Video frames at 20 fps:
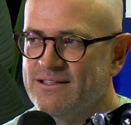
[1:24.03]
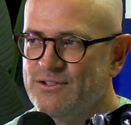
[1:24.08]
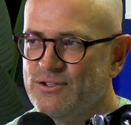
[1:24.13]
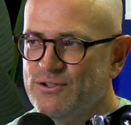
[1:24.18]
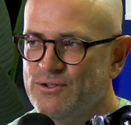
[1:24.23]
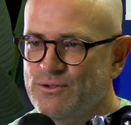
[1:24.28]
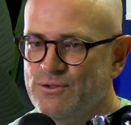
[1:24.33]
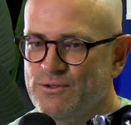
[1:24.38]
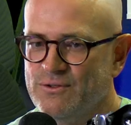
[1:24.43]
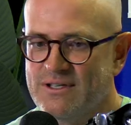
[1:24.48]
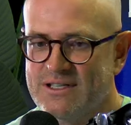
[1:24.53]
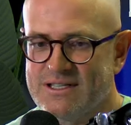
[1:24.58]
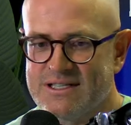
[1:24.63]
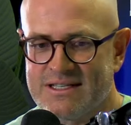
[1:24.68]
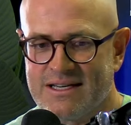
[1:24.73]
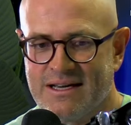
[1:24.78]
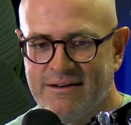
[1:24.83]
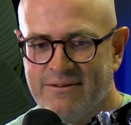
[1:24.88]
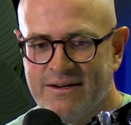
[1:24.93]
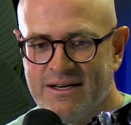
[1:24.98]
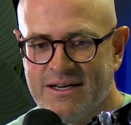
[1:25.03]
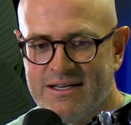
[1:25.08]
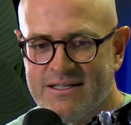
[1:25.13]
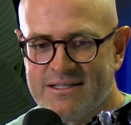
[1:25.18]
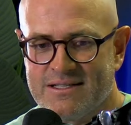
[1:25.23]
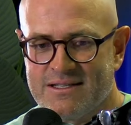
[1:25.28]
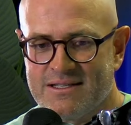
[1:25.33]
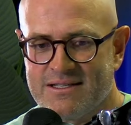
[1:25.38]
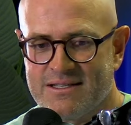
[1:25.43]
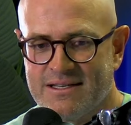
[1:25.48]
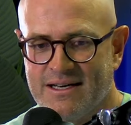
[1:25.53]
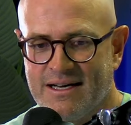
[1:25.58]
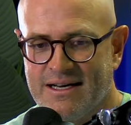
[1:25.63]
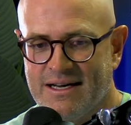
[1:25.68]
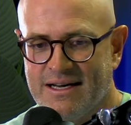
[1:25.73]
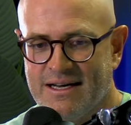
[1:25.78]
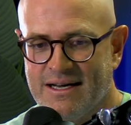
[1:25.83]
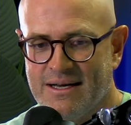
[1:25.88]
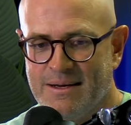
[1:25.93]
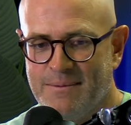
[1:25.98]
you discovered us
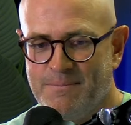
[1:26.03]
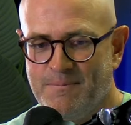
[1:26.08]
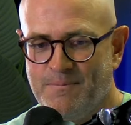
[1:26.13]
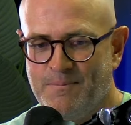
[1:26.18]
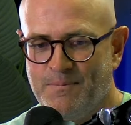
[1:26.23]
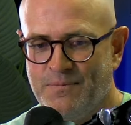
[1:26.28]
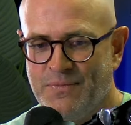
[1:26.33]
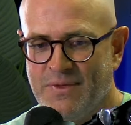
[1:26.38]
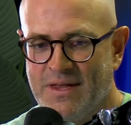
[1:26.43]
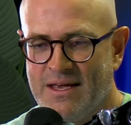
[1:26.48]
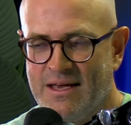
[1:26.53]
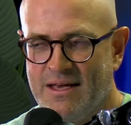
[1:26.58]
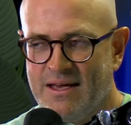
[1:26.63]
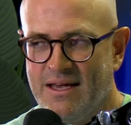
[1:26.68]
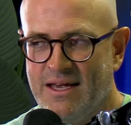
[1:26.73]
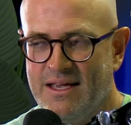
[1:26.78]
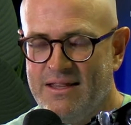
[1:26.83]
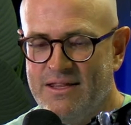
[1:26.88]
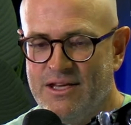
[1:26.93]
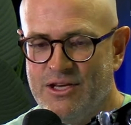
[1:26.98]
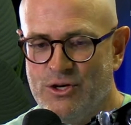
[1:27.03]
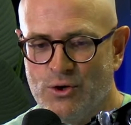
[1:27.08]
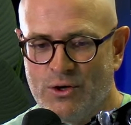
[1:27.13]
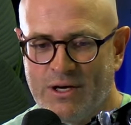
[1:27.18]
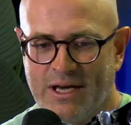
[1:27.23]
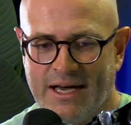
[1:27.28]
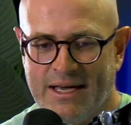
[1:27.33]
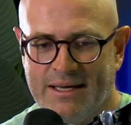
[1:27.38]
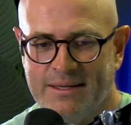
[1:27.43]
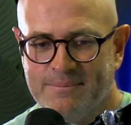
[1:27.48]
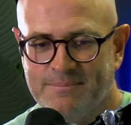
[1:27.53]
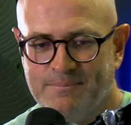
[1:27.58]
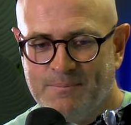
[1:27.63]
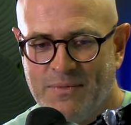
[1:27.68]
in the UK.